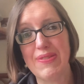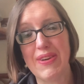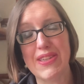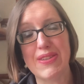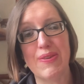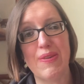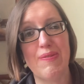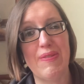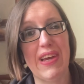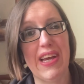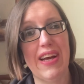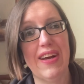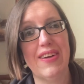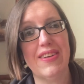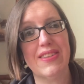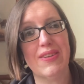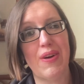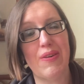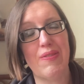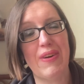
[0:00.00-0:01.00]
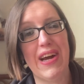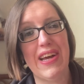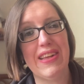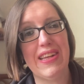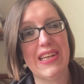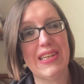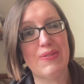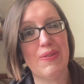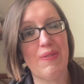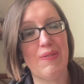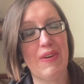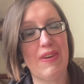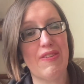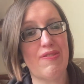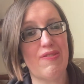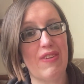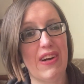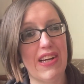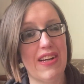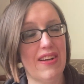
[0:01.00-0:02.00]
masks with Mia. So I wear these when my
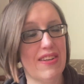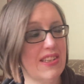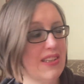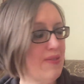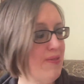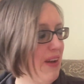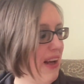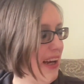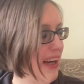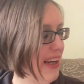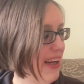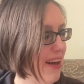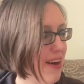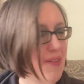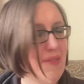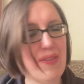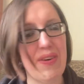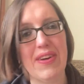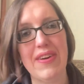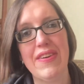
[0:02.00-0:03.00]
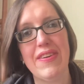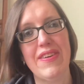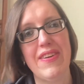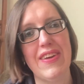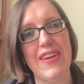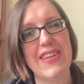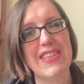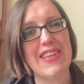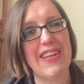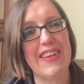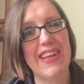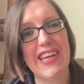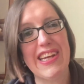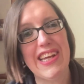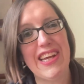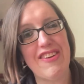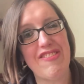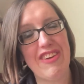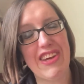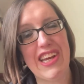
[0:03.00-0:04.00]
Raynaud's is playing up. So
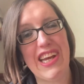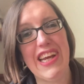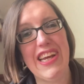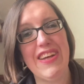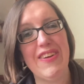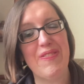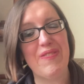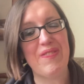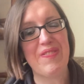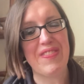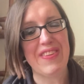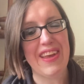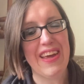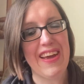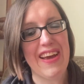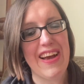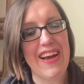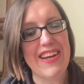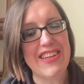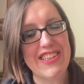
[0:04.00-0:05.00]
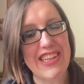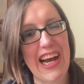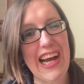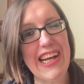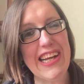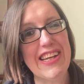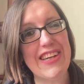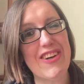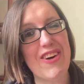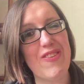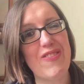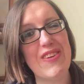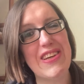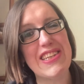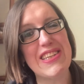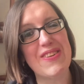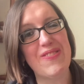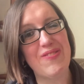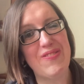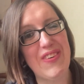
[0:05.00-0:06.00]
thank you, Vicky. Jack got me
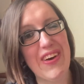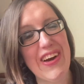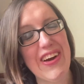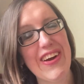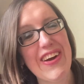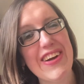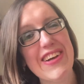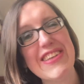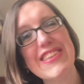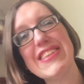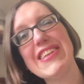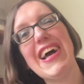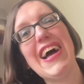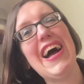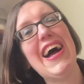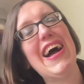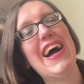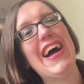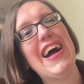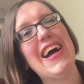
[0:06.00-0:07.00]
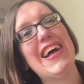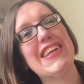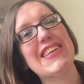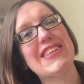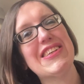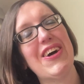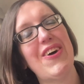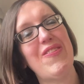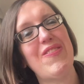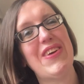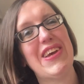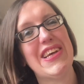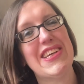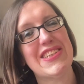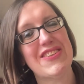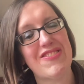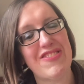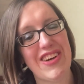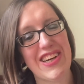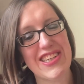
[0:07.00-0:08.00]
some books and got me
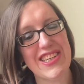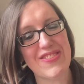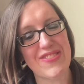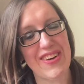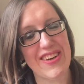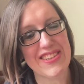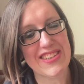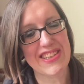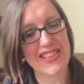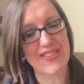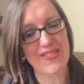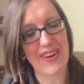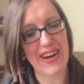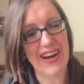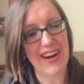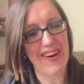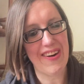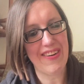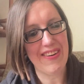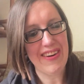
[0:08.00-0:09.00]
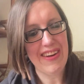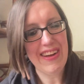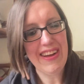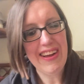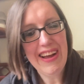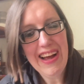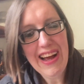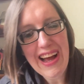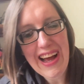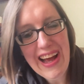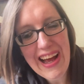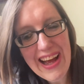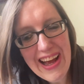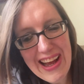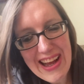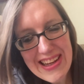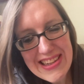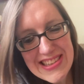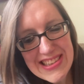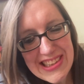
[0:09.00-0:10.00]
some face masks as well.
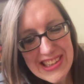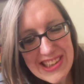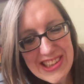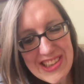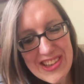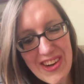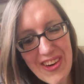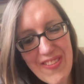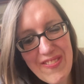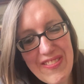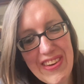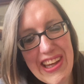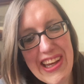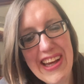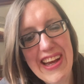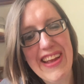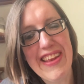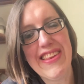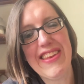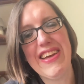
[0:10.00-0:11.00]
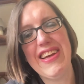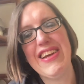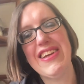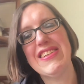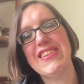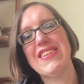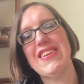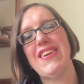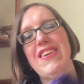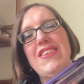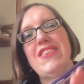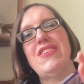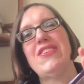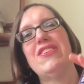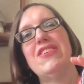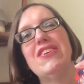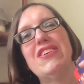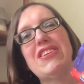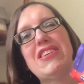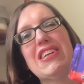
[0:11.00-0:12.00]
And got me this
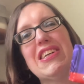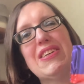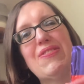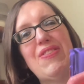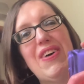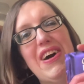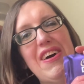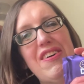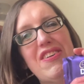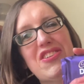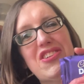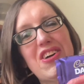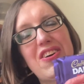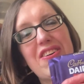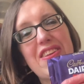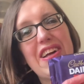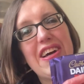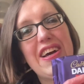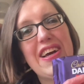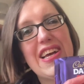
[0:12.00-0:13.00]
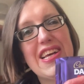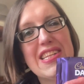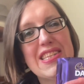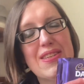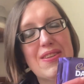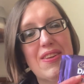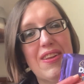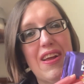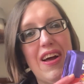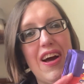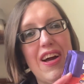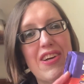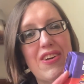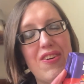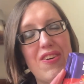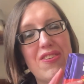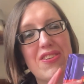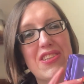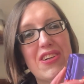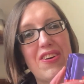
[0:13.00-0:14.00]
gorgeous bar of chocolate. It's I
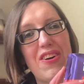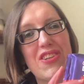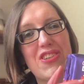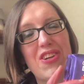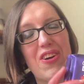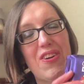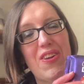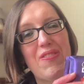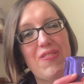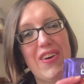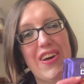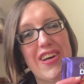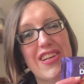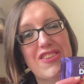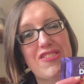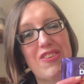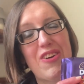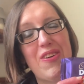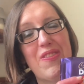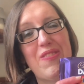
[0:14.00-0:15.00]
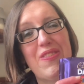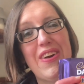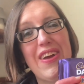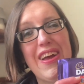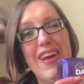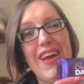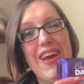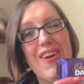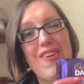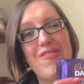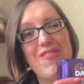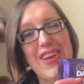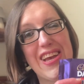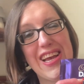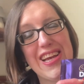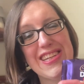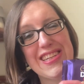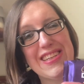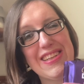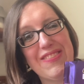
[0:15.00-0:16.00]
also got chocolate bars from
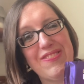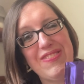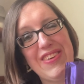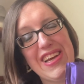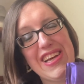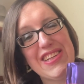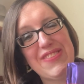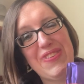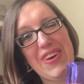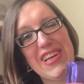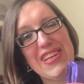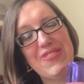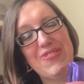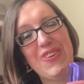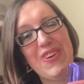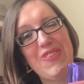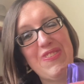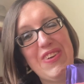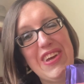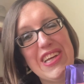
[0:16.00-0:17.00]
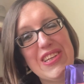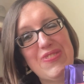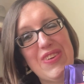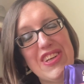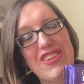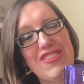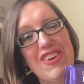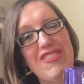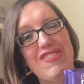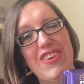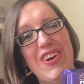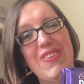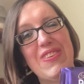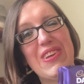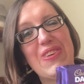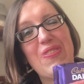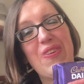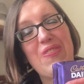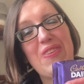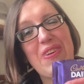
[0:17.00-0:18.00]
Mia's Mia's best one of Mia's best friend Rose. He
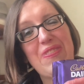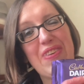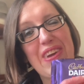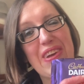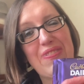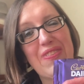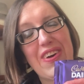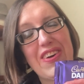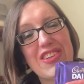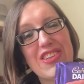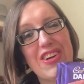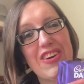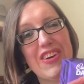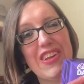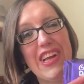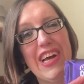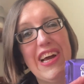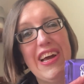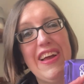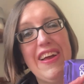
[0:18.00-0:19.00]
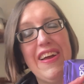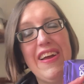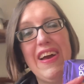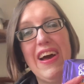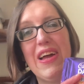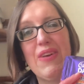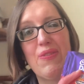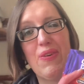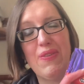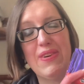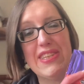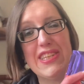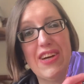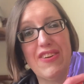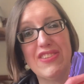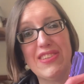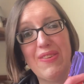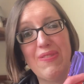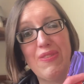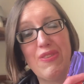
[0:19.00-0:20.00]
bought me a big bar of chocolate and I bought myself
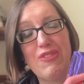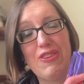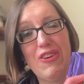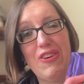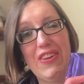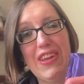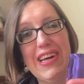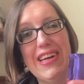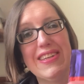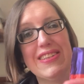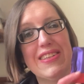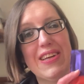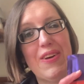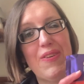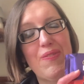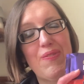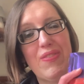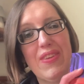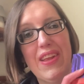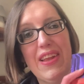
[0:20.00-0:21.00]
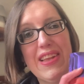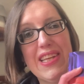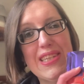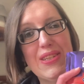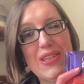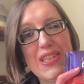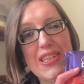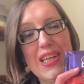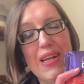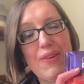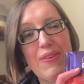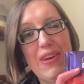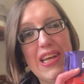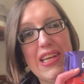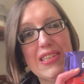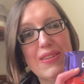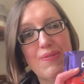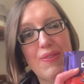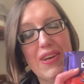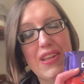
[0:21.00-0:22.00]
some before that. So this is going to be
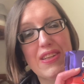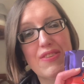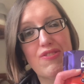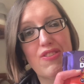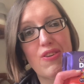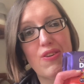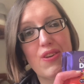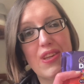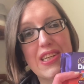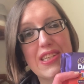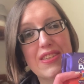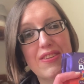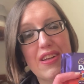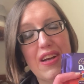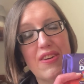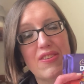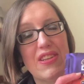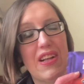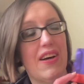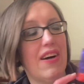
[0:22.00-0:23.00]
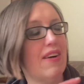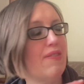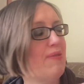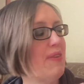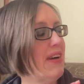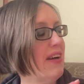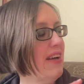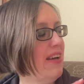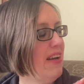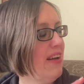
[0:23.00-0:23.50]
eaten by the before this goes live. But